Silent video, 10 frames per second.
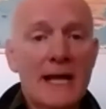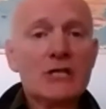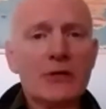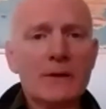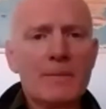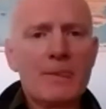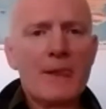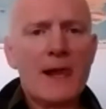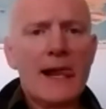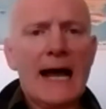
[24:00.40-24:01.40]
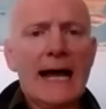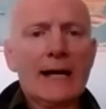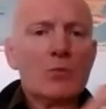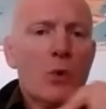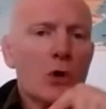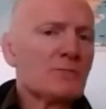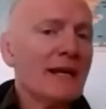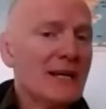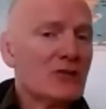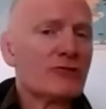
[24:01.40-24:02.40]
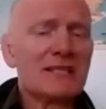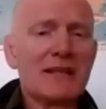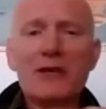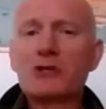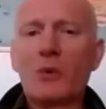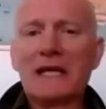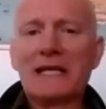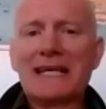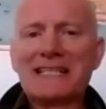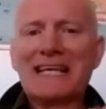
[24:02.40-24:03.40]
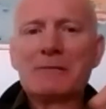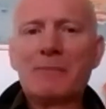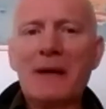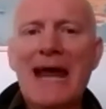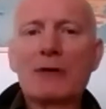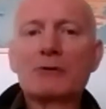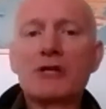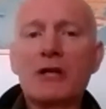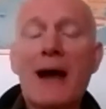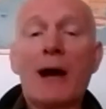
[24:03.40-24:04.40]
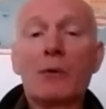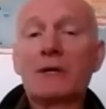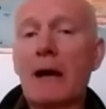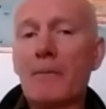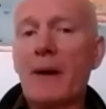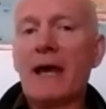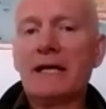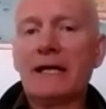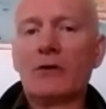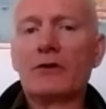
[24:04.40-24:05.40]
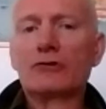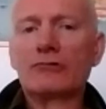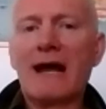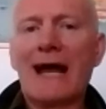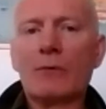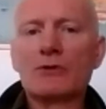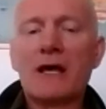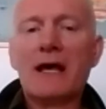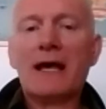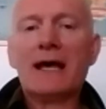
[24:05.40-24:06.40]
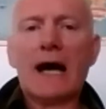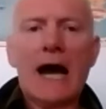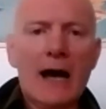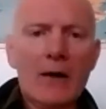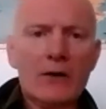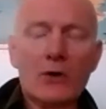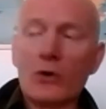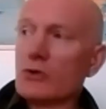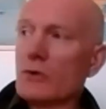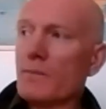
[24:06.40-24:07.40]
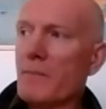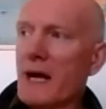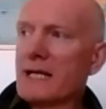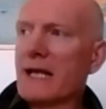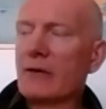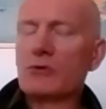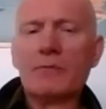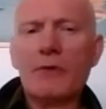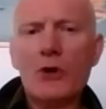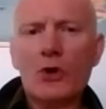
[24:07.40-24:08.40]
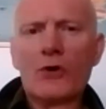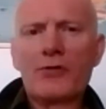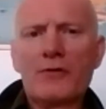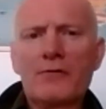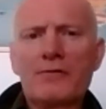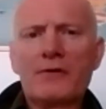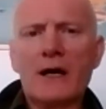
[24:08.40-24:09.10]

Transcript: nation. And what's been interesting this week is he's been out and about campaigning on the ground. On Monday, it was in the north of